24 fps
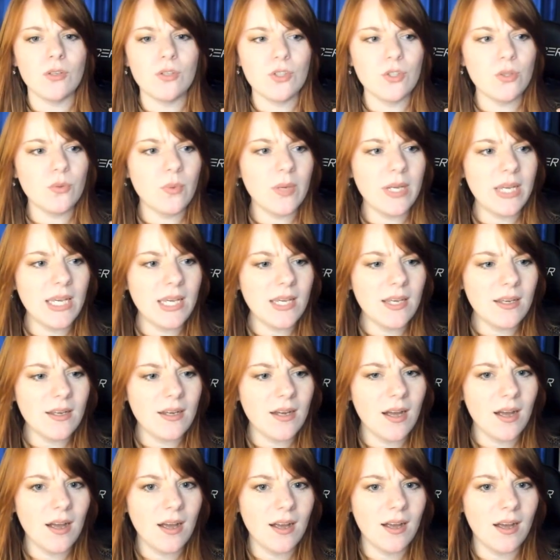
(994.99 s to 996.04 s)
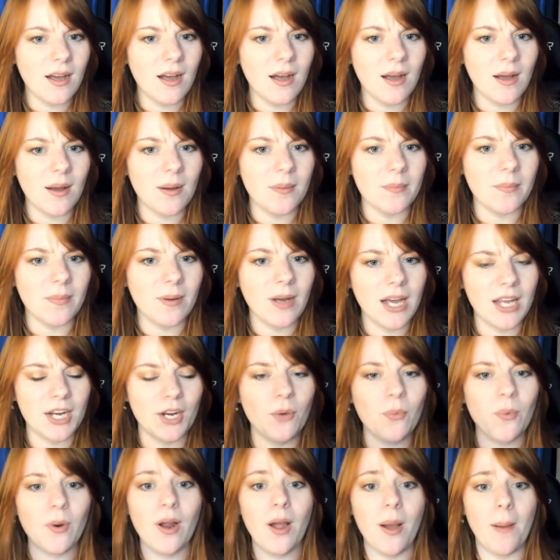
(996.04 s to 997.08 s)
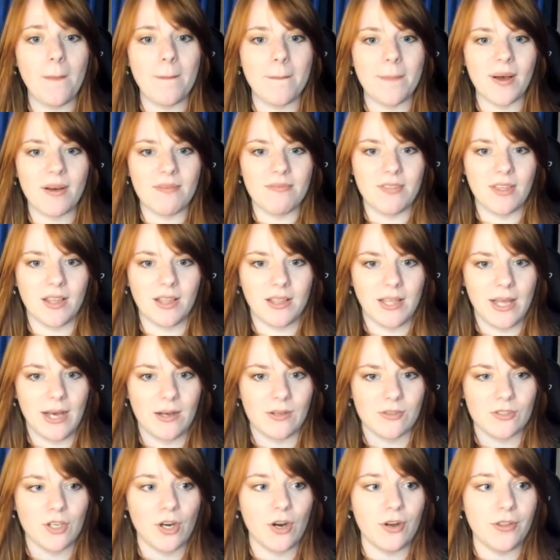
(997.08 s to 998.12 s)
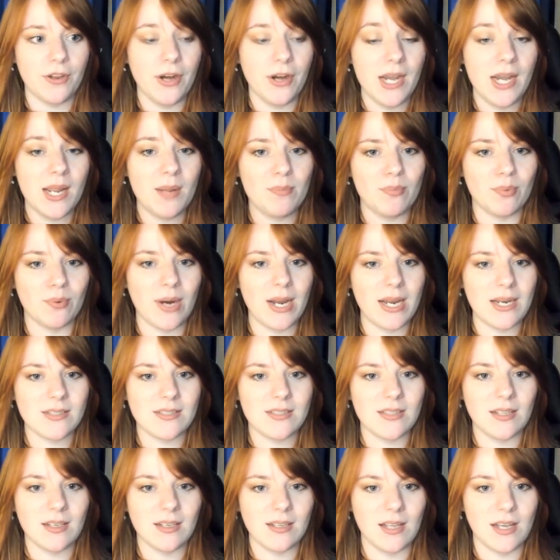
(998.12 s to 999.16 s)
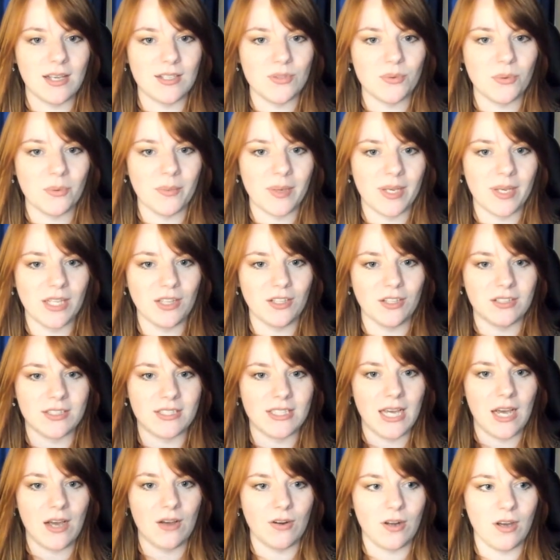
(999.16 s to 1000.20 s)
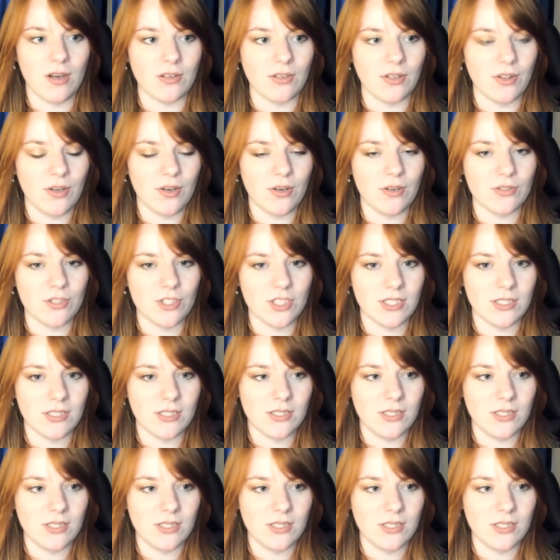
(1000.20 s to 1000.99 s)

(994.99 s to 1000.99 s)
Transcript: Do we um, I know we're above the clouds. Are there any breaks in the clouds where we can look down onto the ocean?